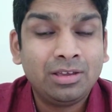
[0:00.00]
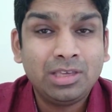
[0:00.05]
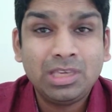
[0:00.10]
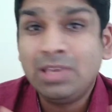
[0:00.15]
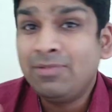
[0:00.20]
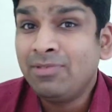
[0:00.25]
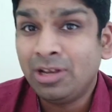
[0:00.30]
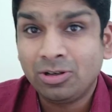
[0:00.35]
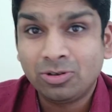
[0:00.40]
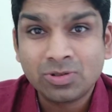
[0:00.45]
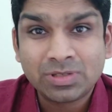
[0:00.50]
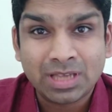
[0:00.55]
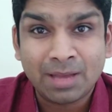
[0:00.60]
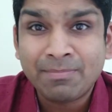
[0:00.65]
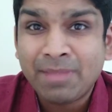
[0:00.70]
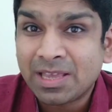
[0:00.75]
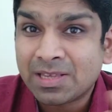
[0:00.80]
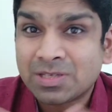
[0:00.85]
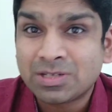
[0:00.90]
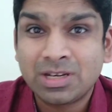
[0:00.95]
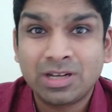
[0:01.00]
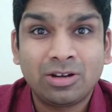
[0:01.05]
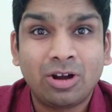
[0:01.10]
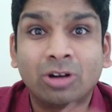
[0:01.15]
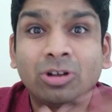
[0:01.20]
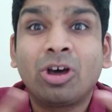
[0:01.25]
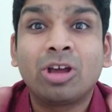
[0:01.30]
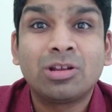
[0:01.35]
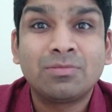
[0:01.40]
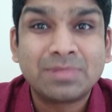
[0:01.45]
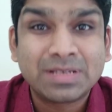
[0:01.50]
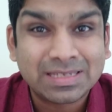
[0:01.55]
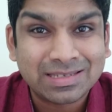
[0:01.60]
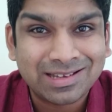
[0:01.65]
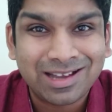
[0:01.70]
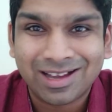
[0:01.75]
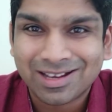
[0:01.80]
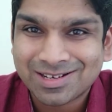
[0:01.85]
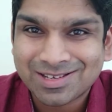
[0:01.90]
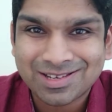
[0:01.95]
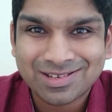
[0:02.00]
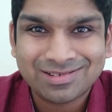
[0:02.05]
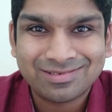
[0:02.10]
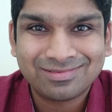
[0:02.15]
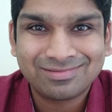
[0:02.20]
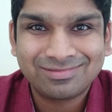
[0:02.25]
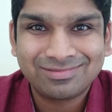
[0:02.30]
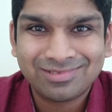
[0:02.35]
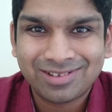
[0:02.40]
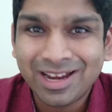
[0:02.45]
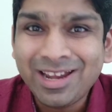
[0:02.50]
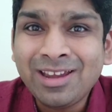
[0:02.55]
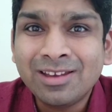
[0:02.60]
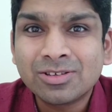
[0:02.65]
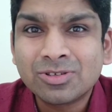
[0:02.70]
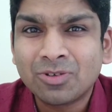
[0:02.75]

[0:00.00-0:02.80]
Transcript: even to some extent autonomous cars, right?